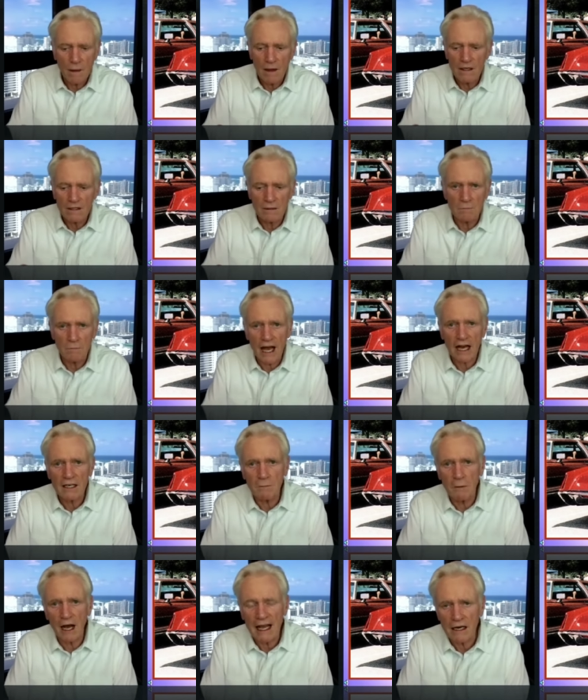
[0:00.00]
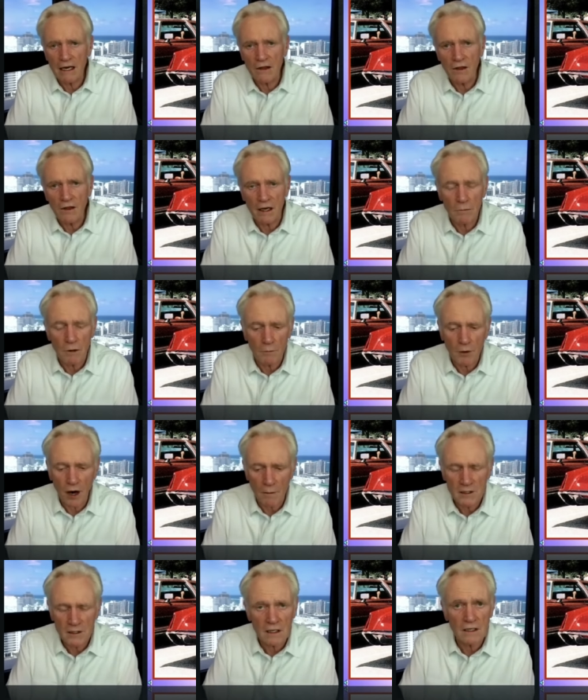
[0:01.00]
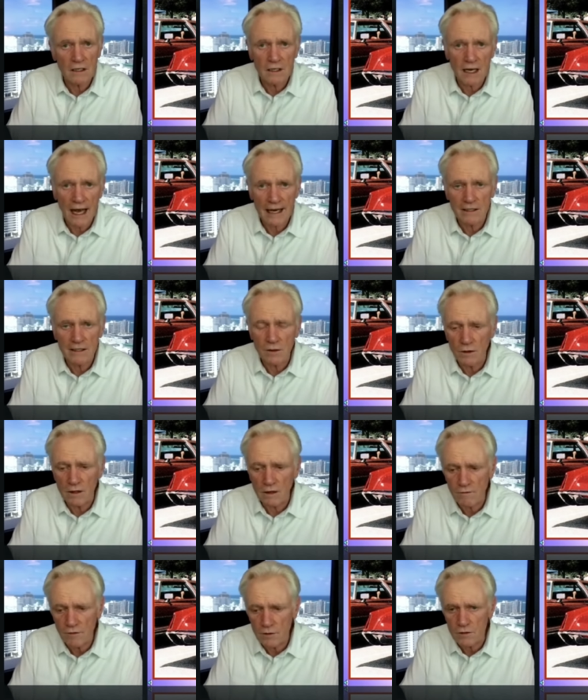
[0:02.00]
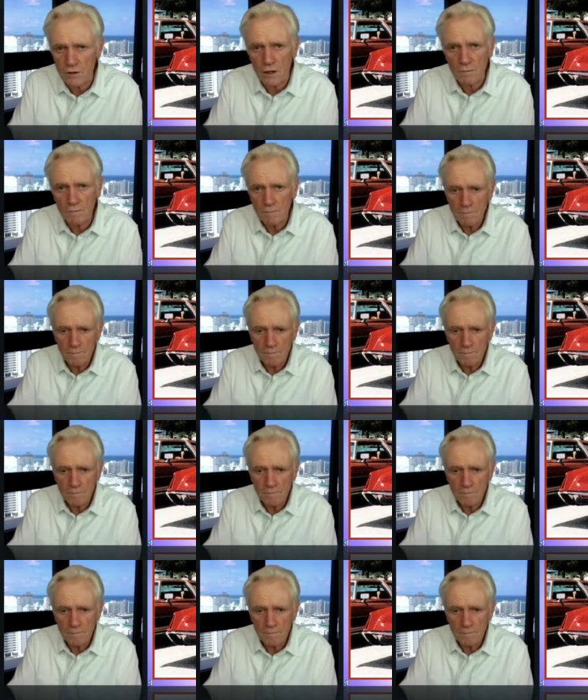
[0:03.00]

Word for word: isn't backed by anything but promising to tax you in the future